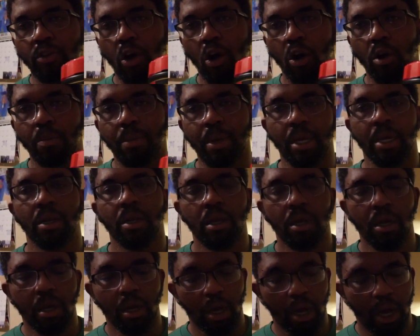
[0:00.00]
Carbion.
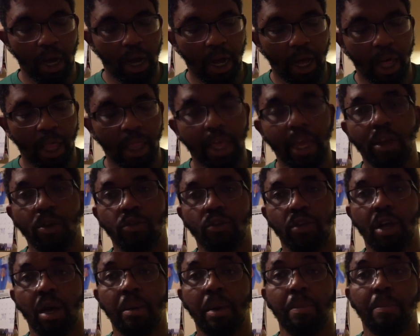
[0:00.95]
They used
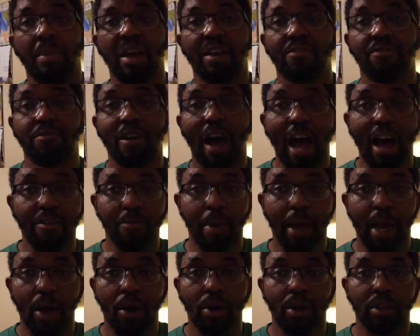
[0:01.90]
to come in big
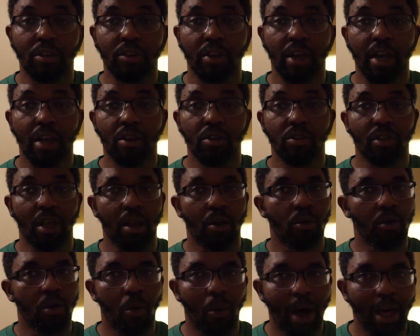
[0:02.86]
5-pound containers. I
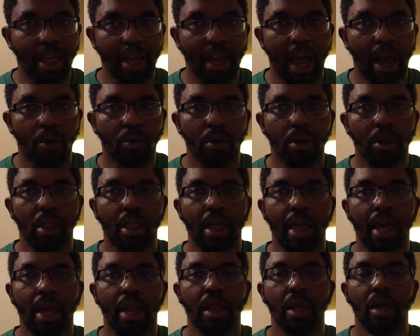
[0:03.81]
don't know why they got rid of
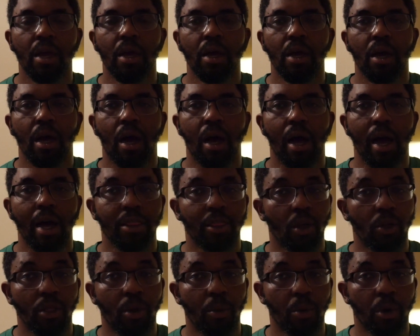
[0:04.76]
that. I
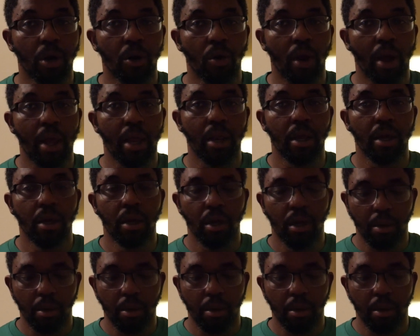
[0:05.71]
thought they were great.